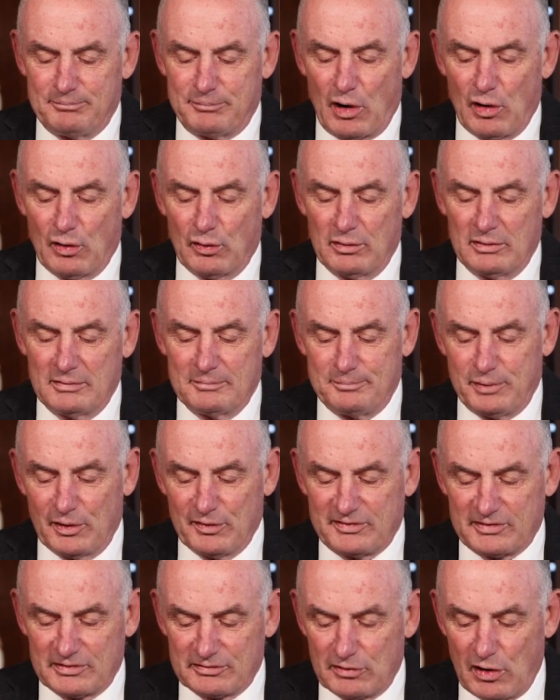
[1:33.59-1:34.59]

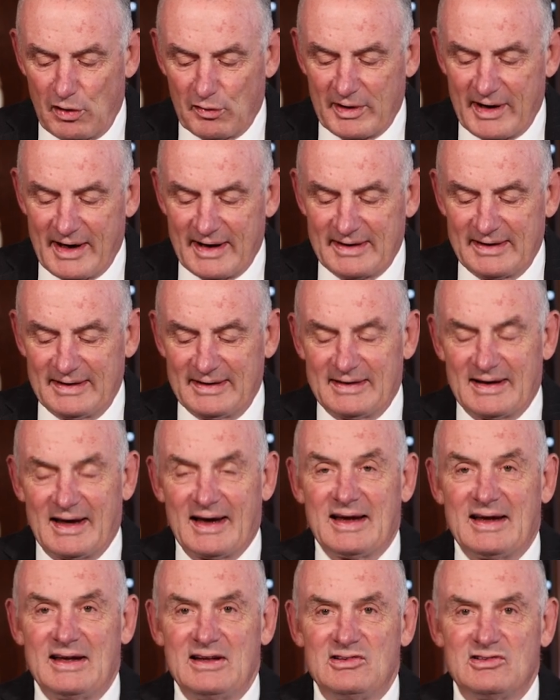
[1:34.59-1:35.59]
booster rollout in
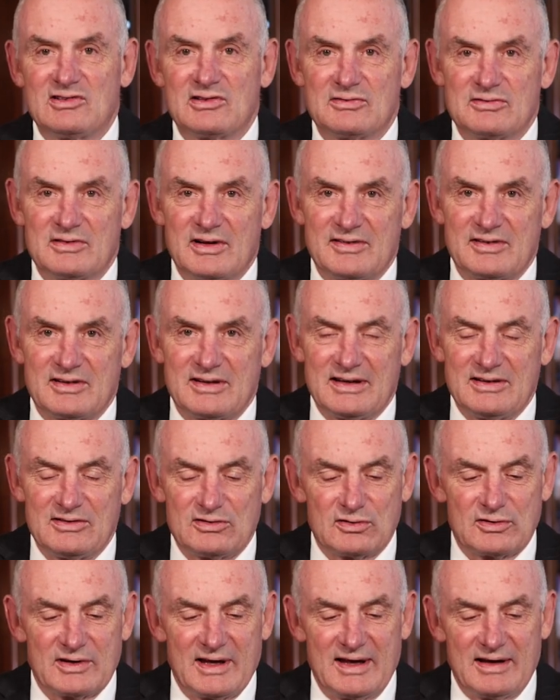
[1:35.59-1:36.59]
aged
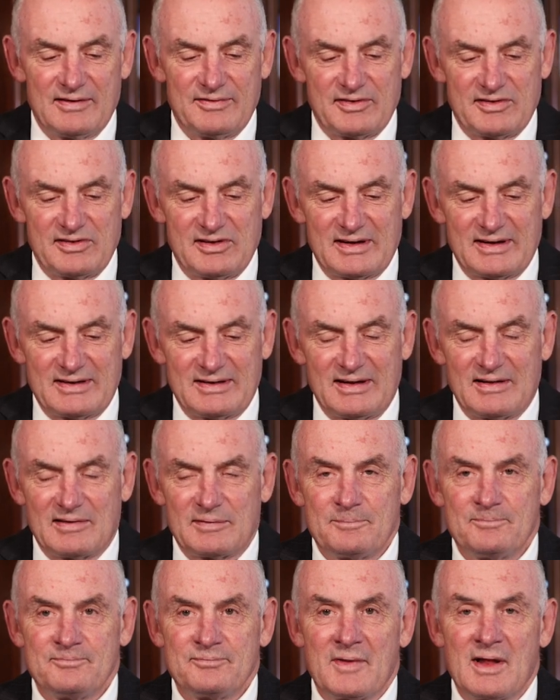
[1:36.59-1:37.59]
residential care
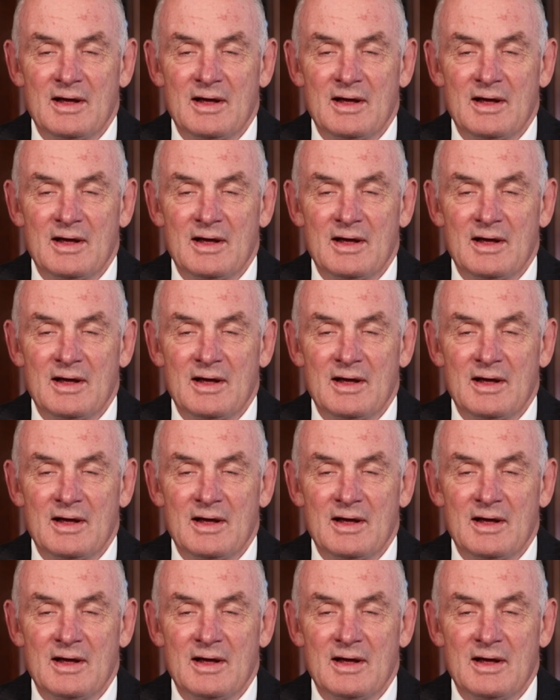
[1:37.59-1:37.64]
facilities.